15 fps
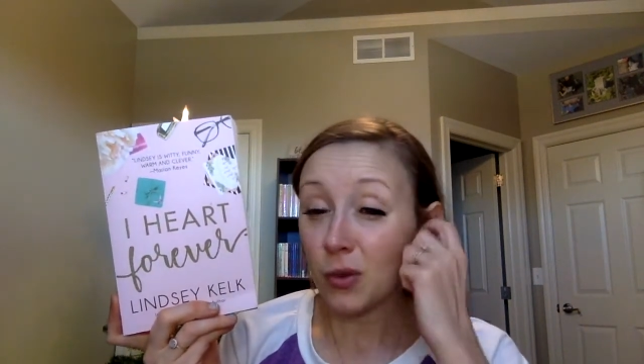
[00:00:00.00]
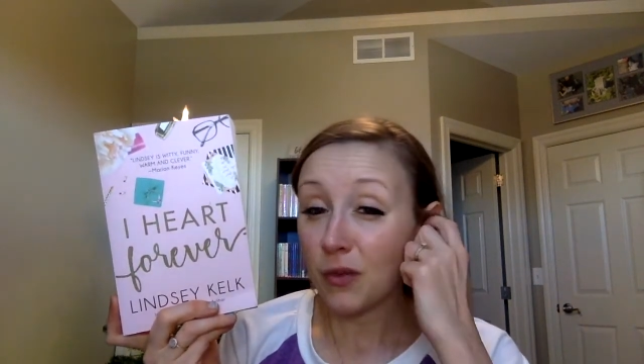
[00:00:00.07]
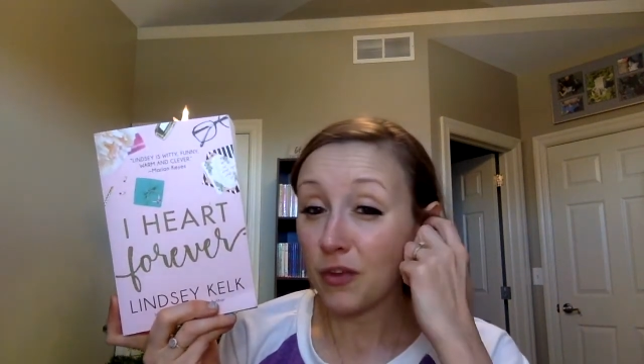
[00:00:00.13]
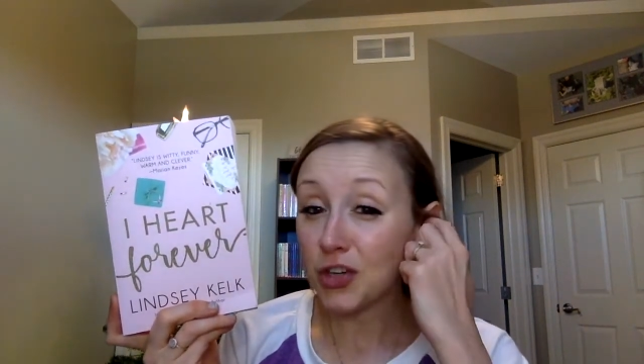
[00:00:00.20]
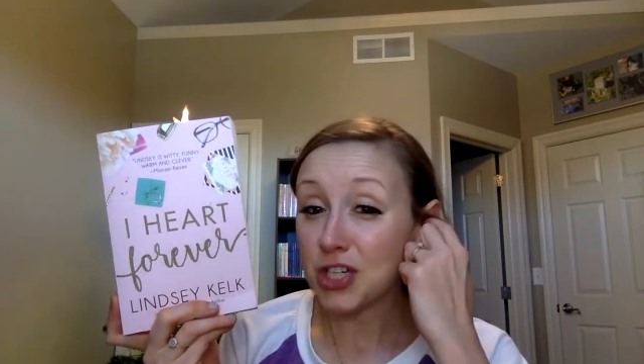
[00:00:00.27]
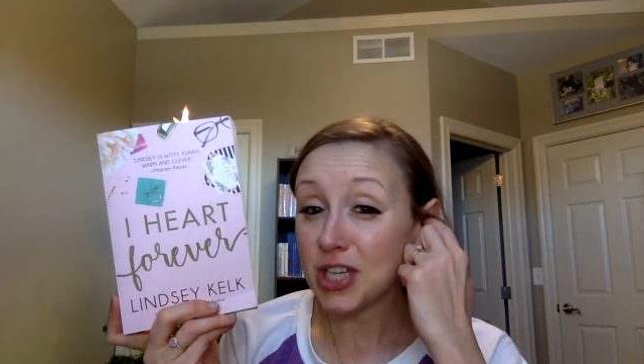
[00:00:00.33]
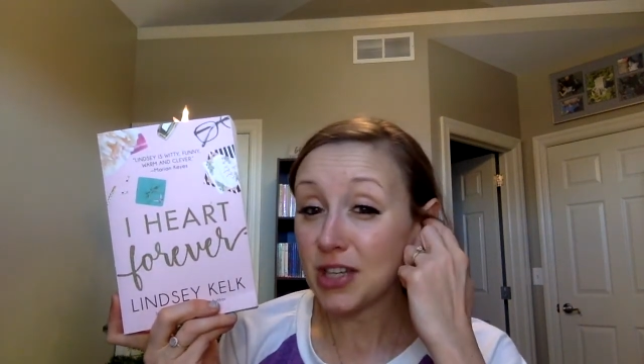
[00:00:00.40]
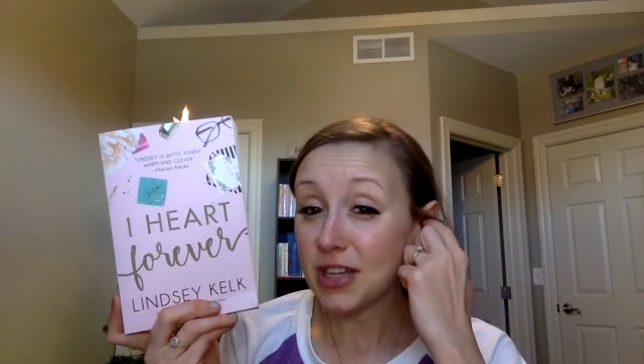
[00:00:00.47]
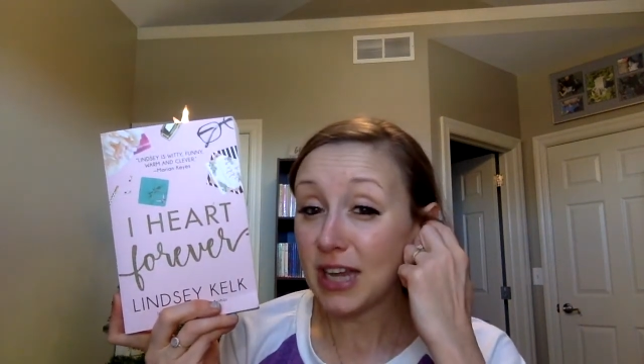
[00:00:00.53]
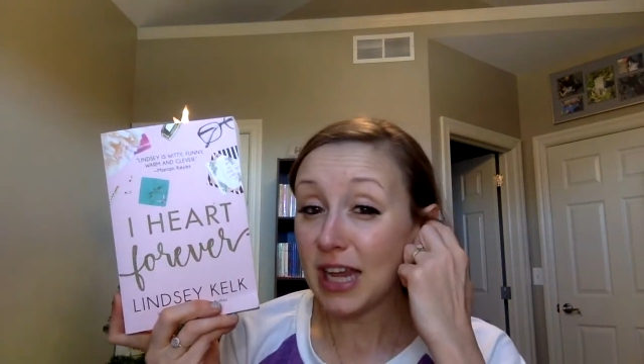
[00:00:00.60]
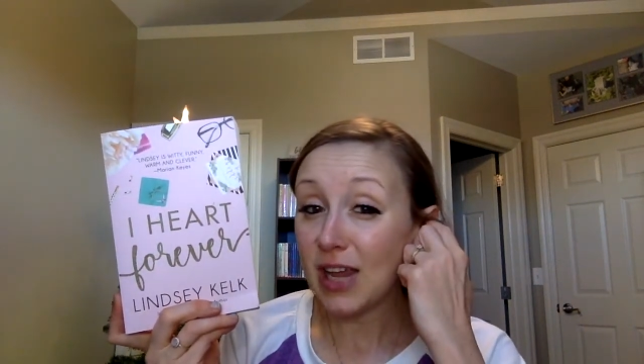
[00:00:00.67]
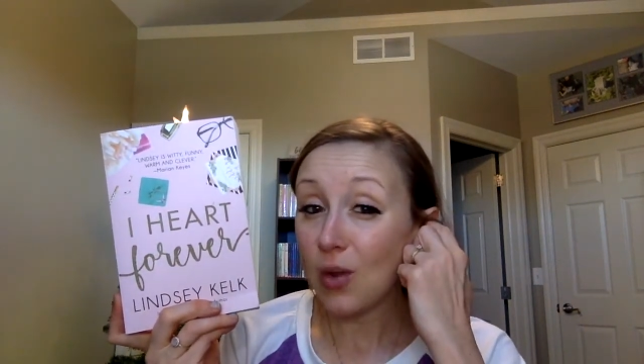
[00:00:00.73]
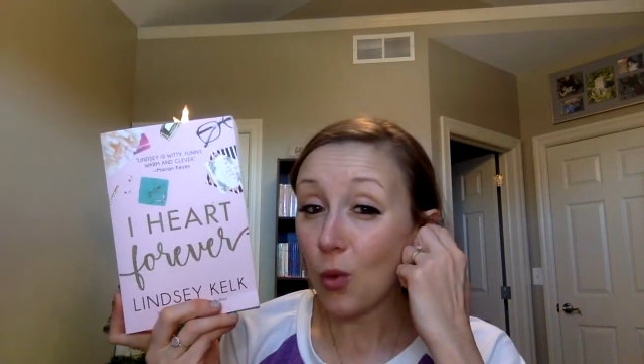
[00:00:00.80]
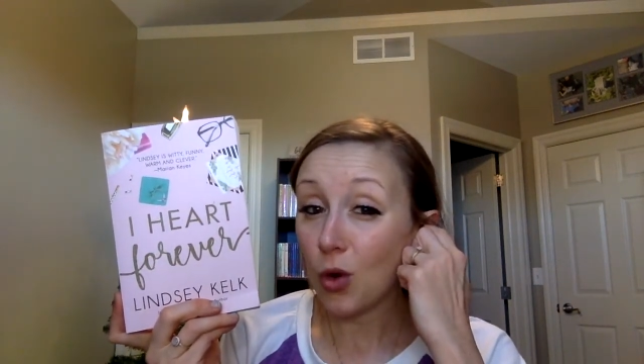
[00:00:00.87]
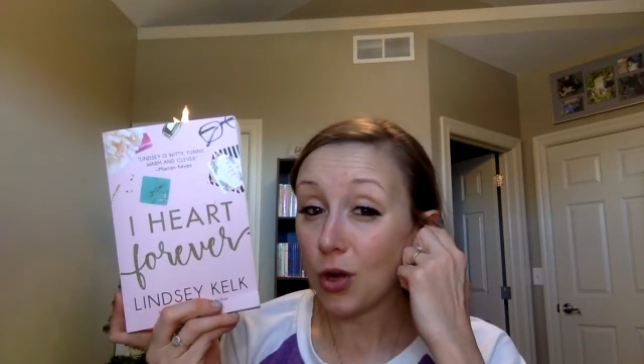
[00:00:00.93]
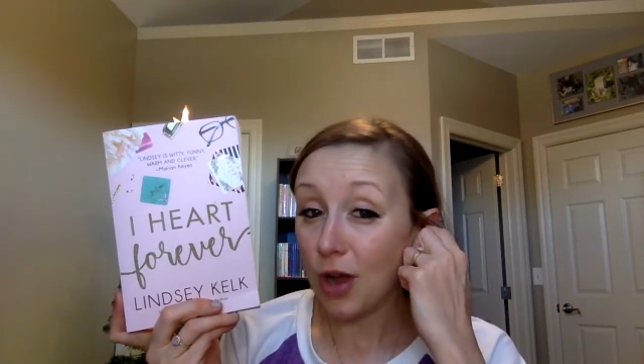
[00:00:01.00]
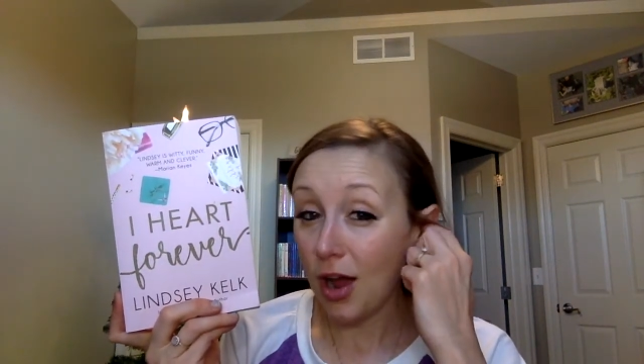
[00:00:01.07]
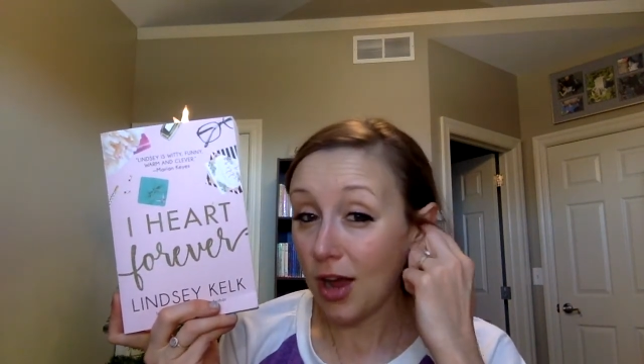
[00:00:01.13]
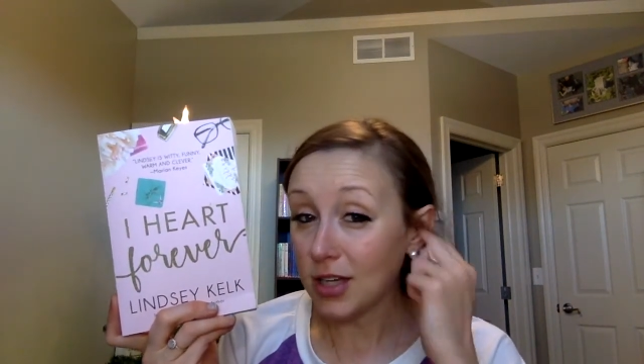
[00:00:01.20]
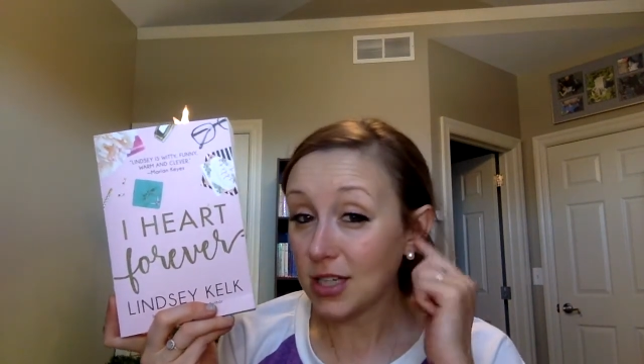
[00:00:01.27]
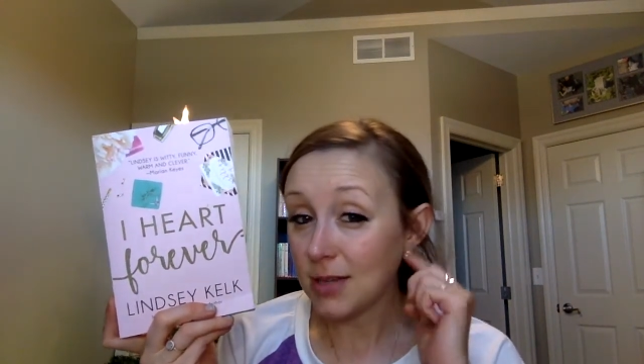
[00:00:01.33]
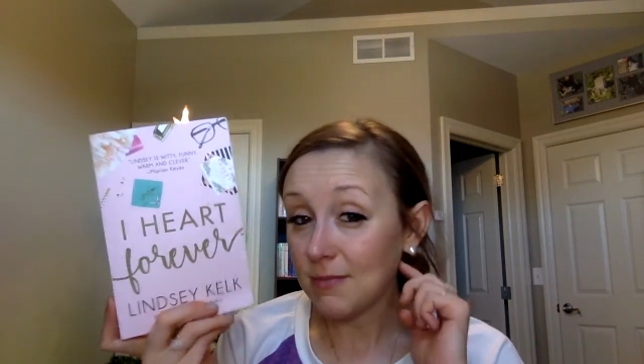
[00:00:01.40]
with fertility or
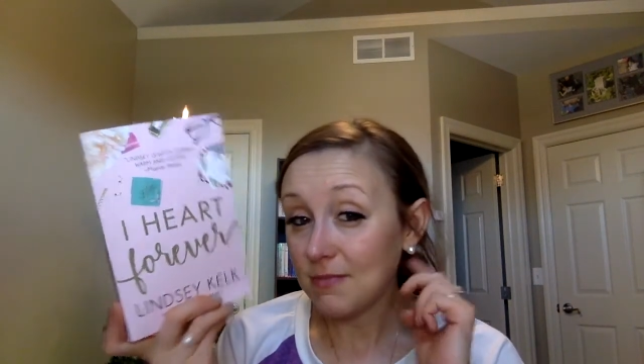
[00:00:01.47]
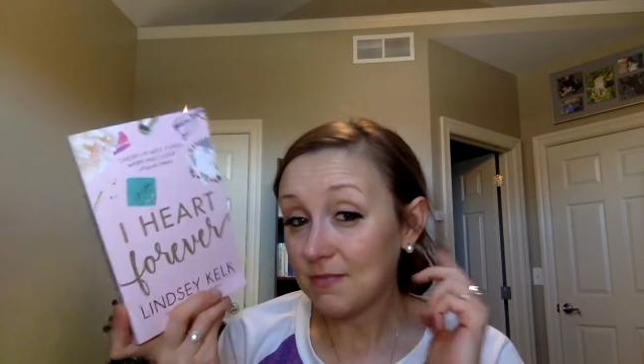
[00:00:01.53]
not.